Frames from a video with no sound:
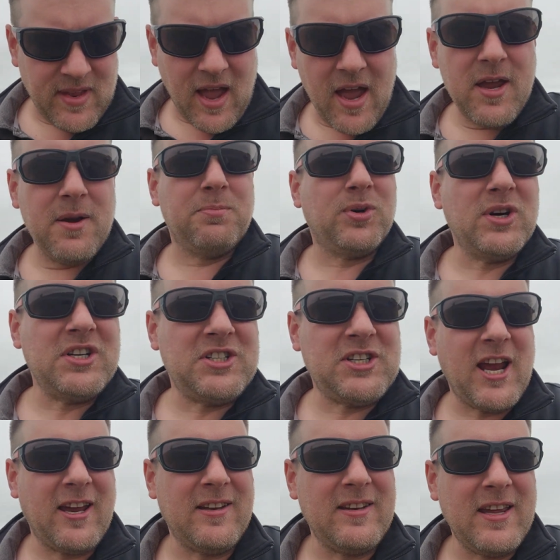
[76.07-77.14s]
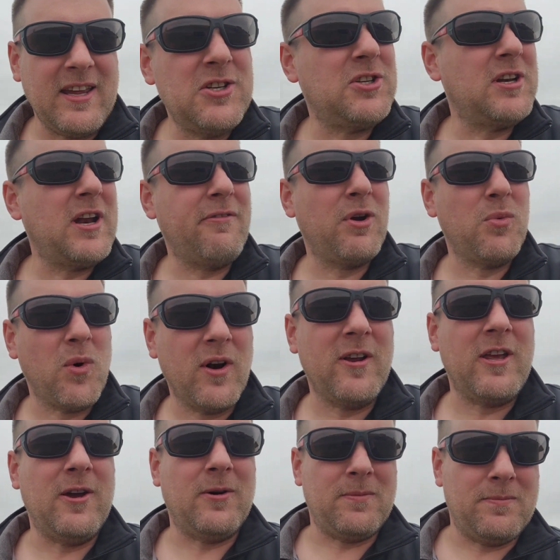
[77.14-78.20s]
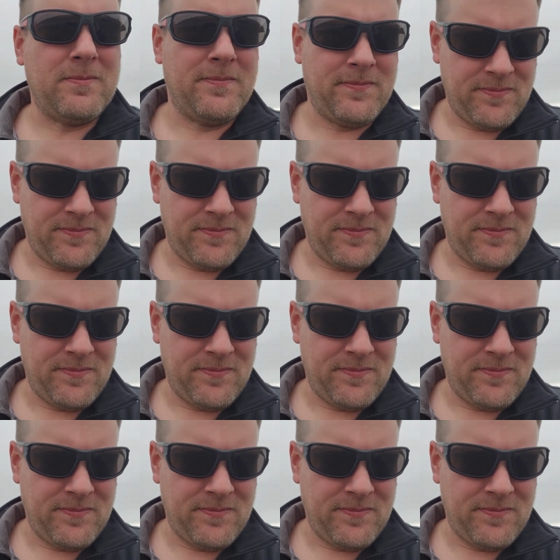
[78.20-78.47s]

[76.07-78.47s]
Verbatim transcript: I appreciate each and every one of you.